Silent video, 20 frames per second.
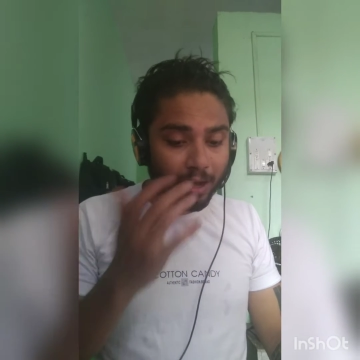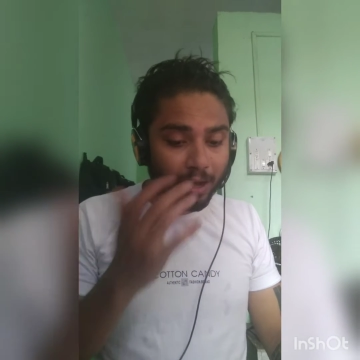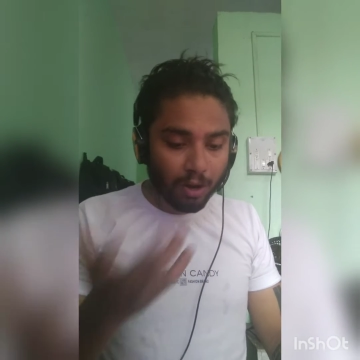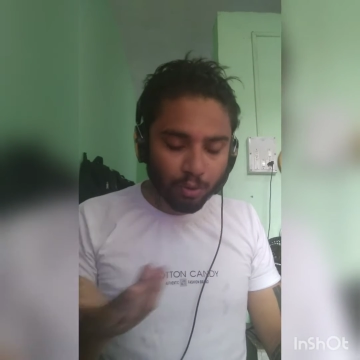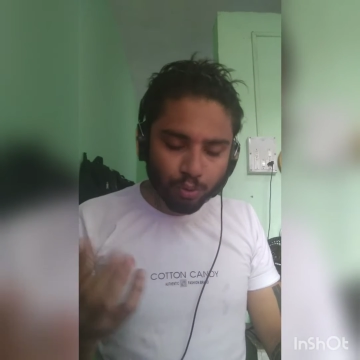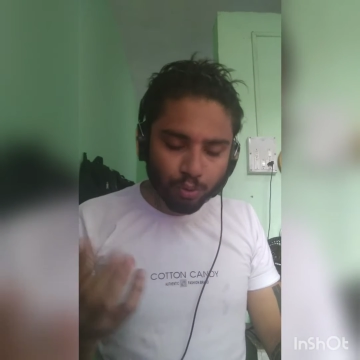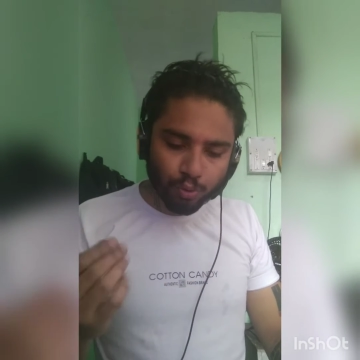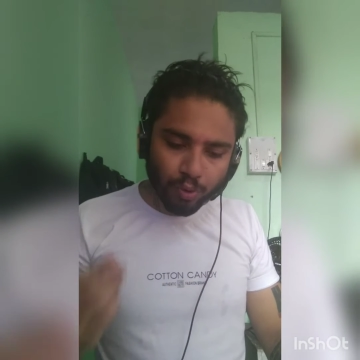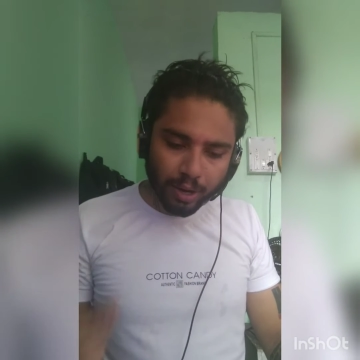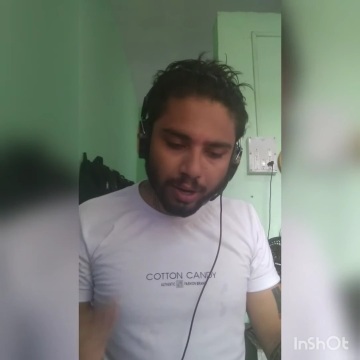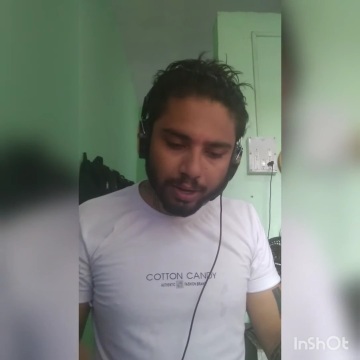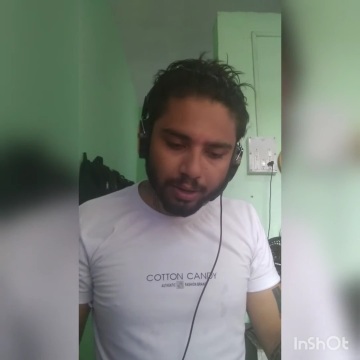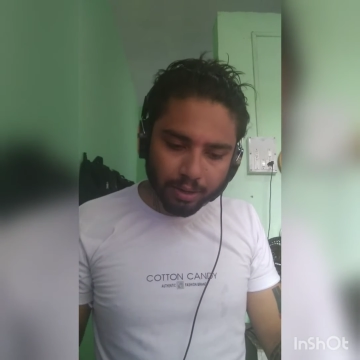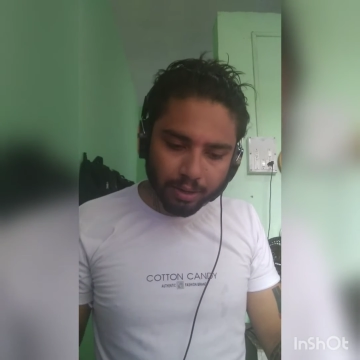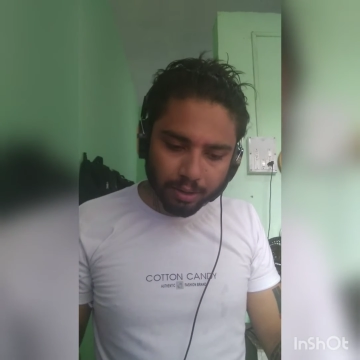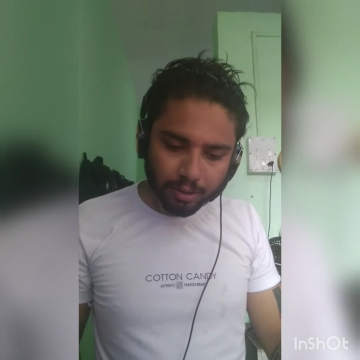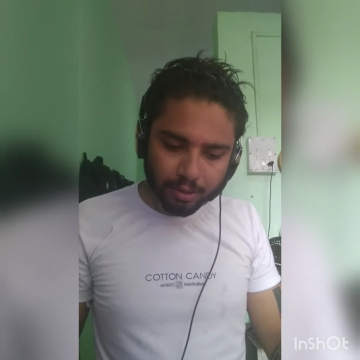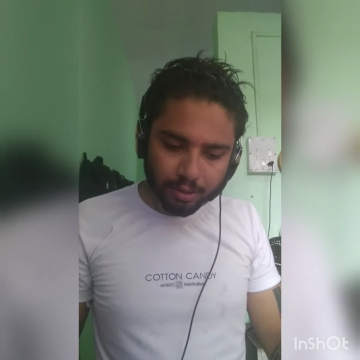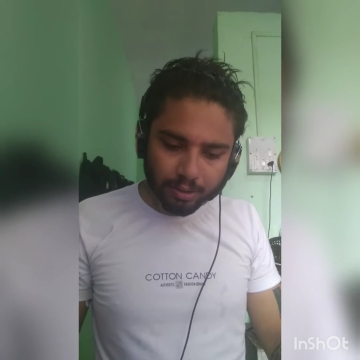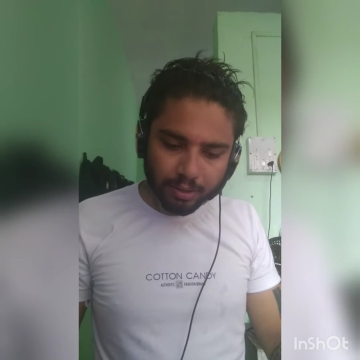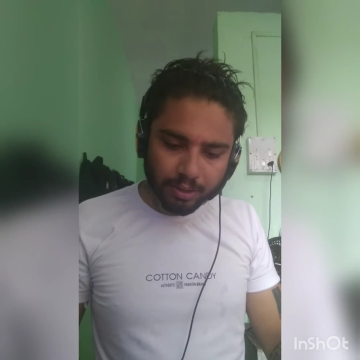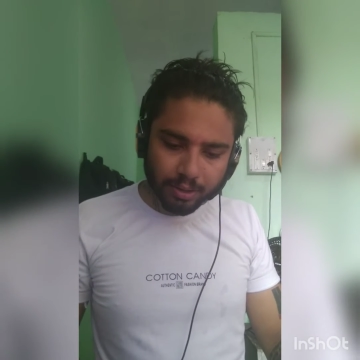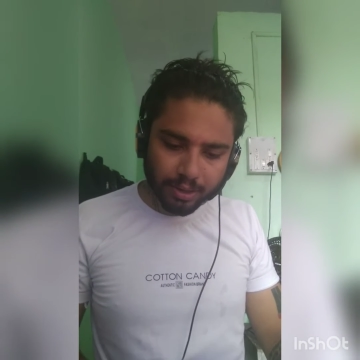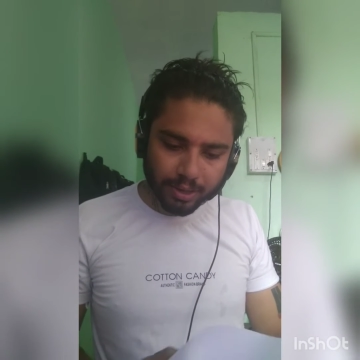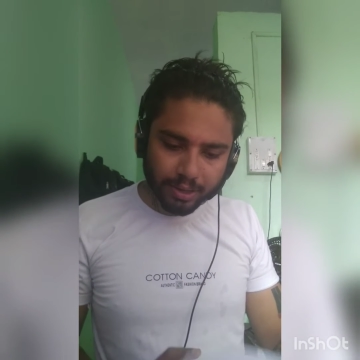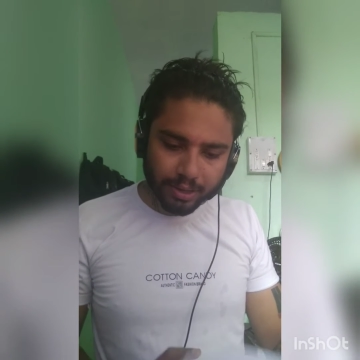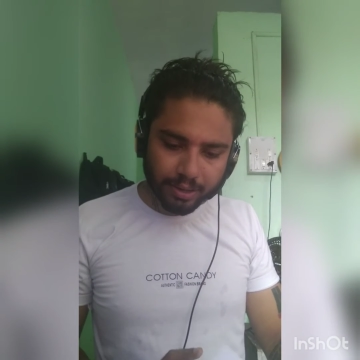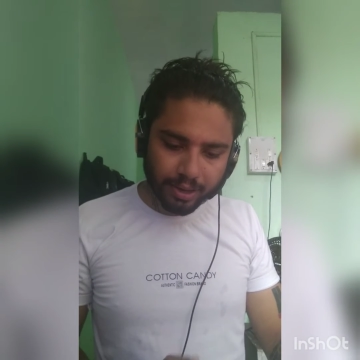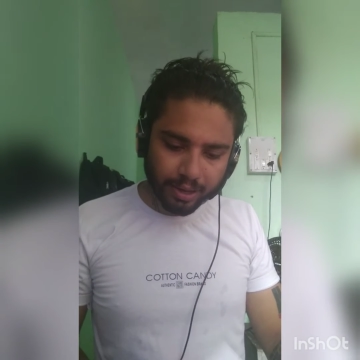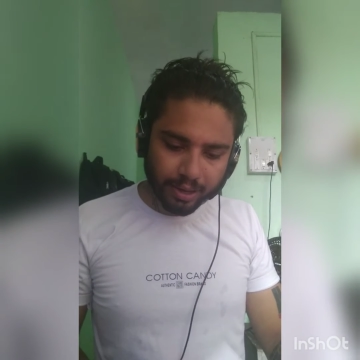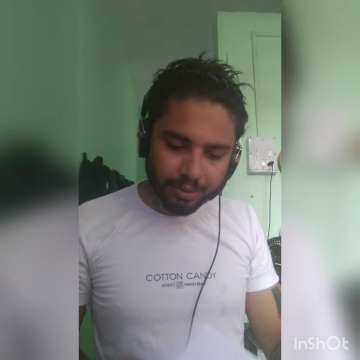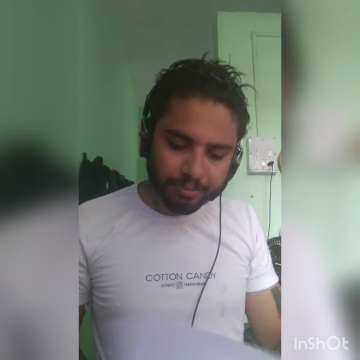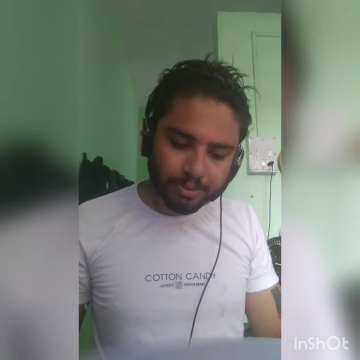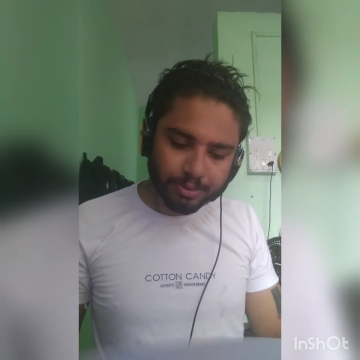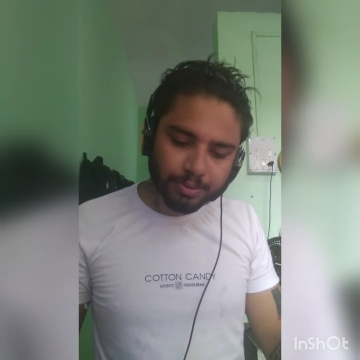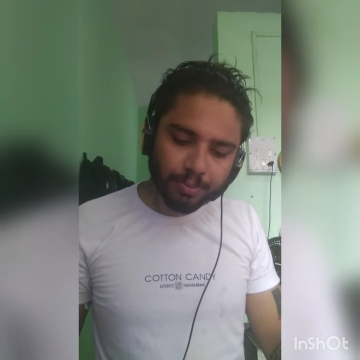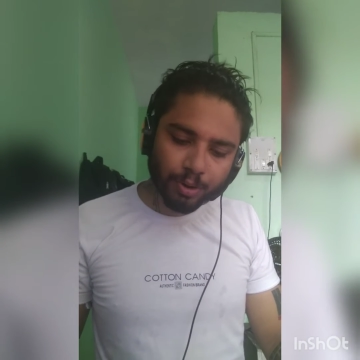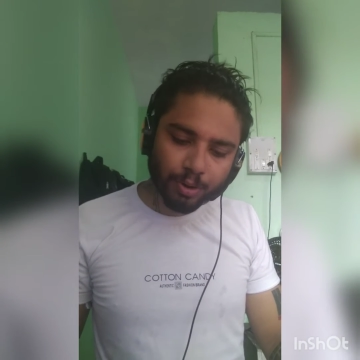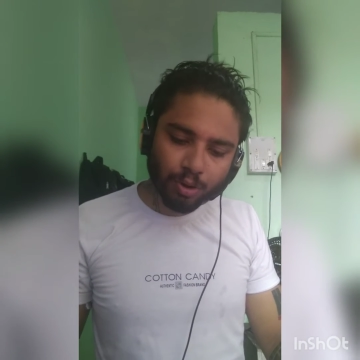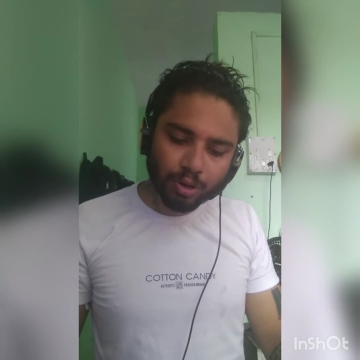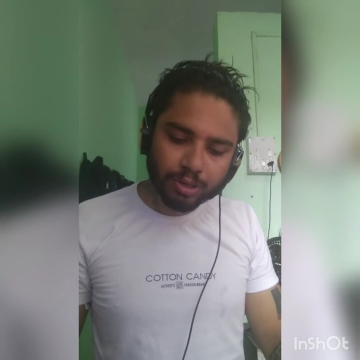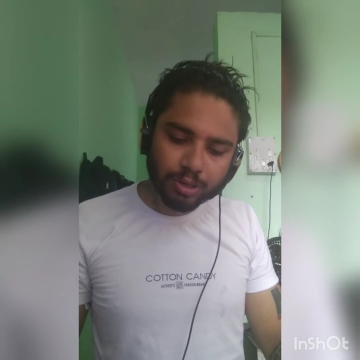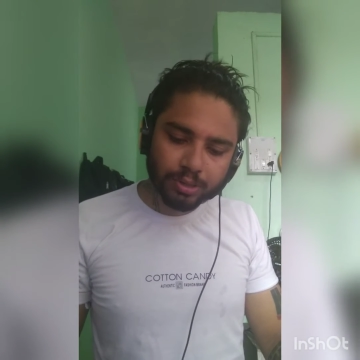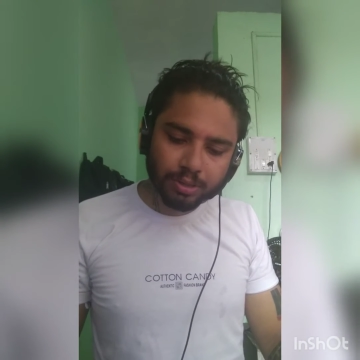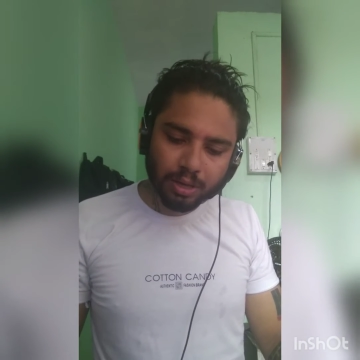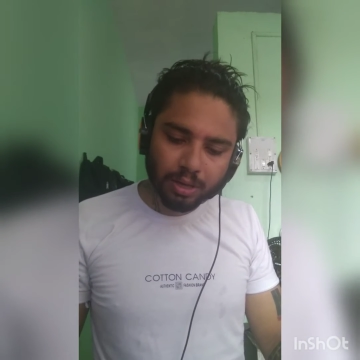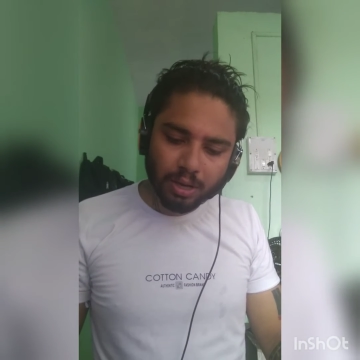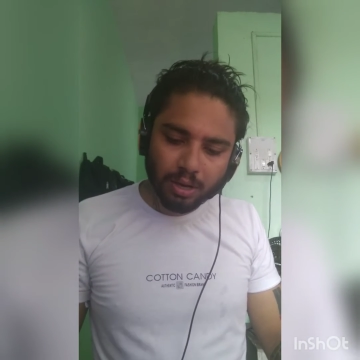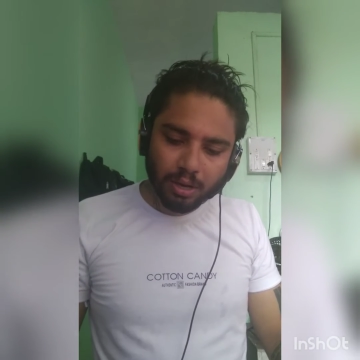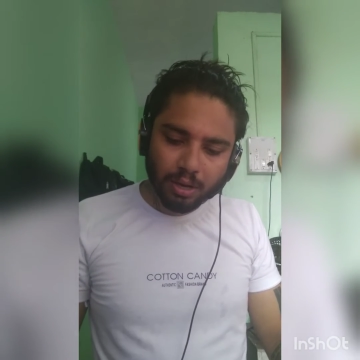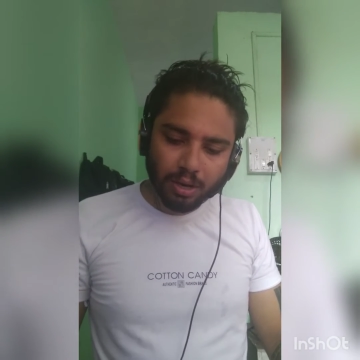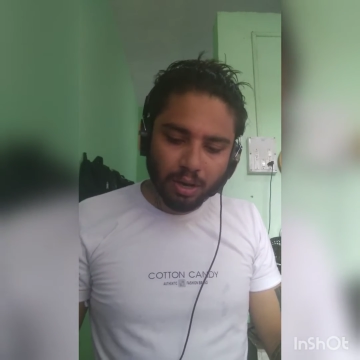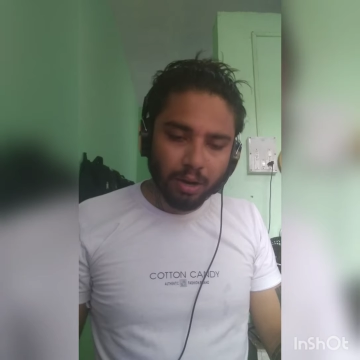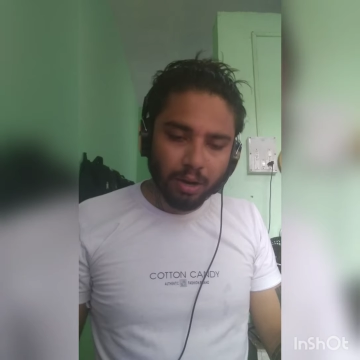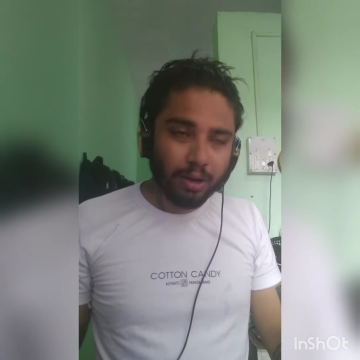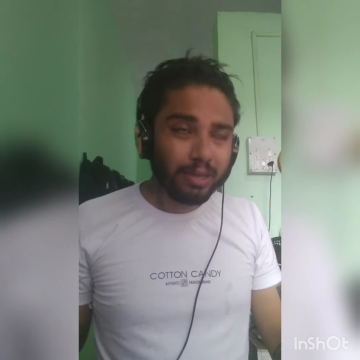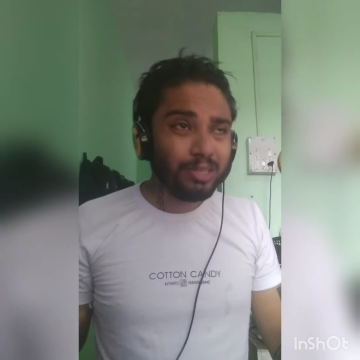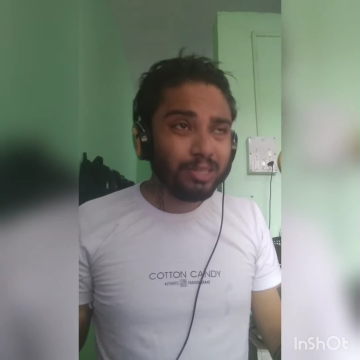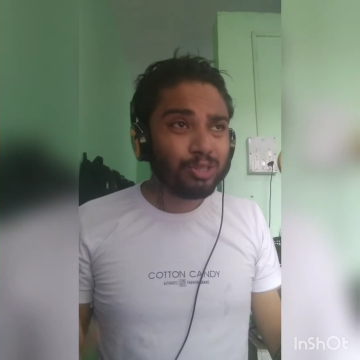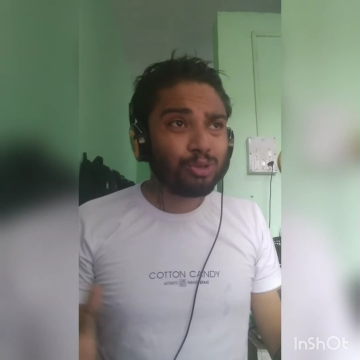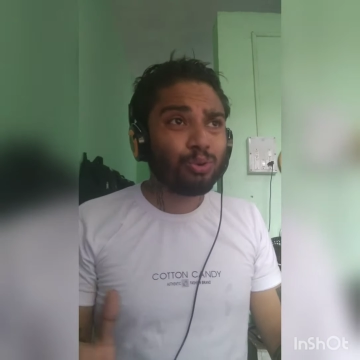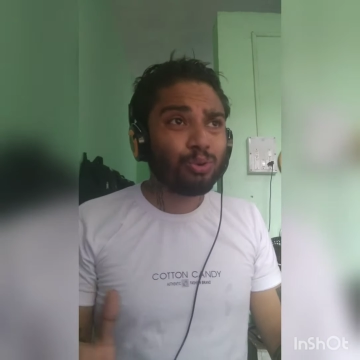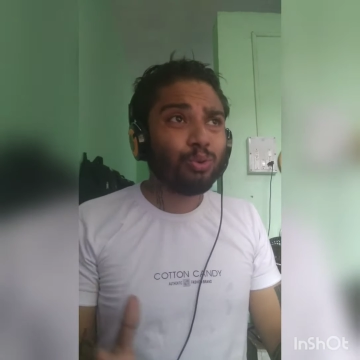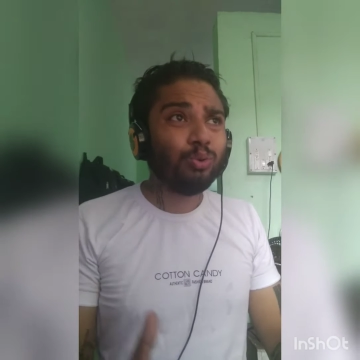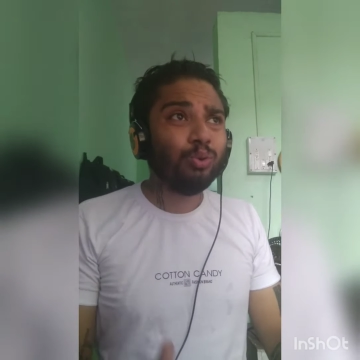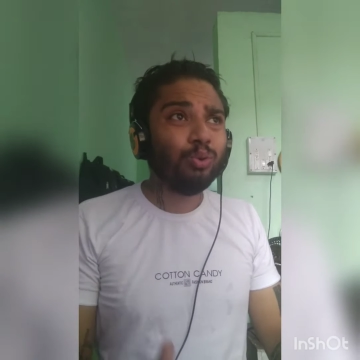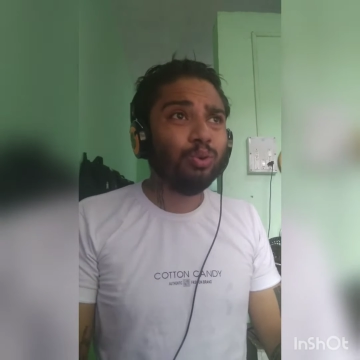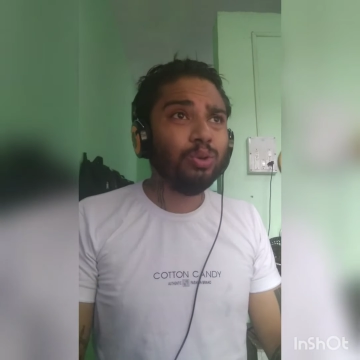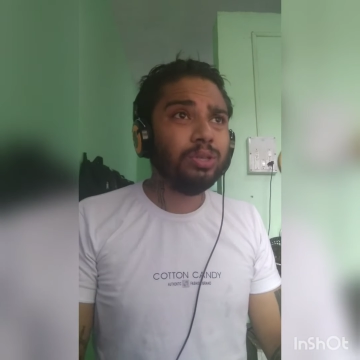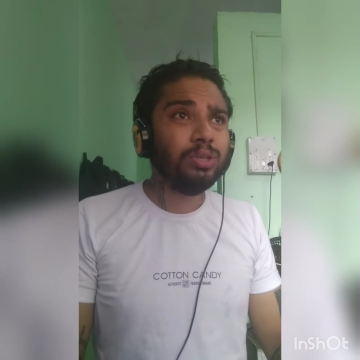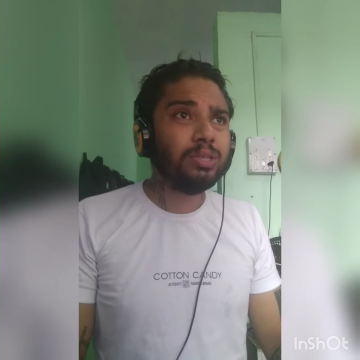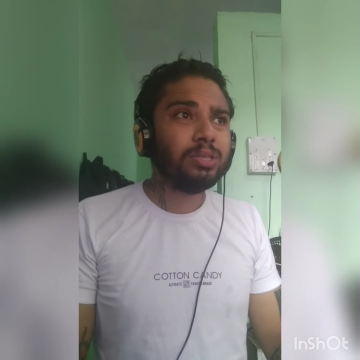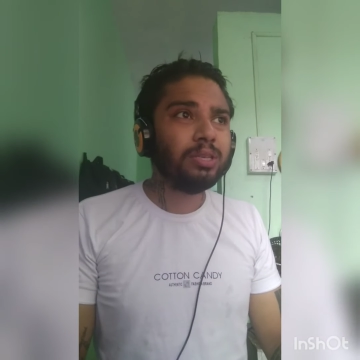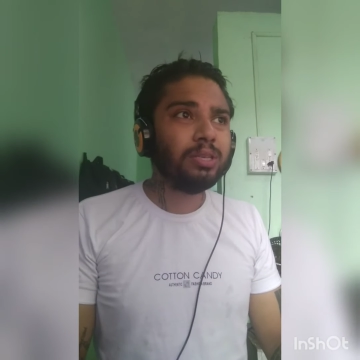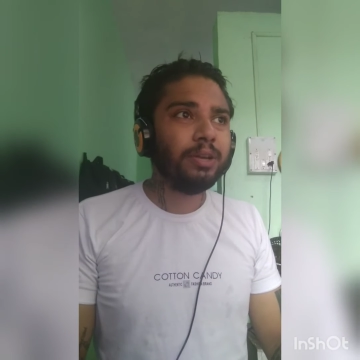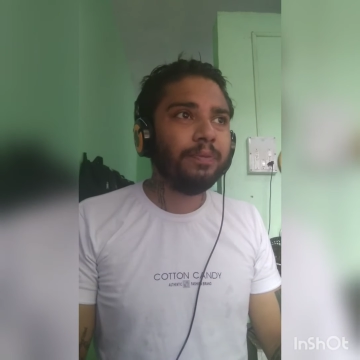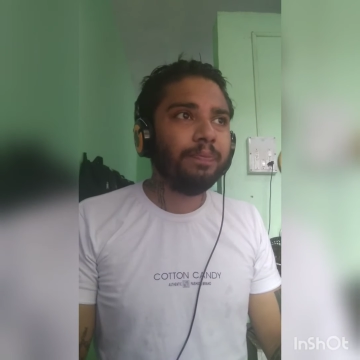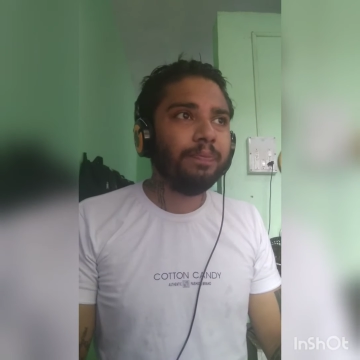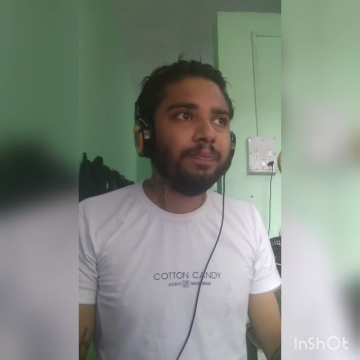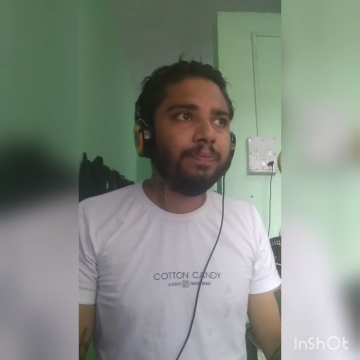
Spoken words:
How do I learn? It comes because in schools,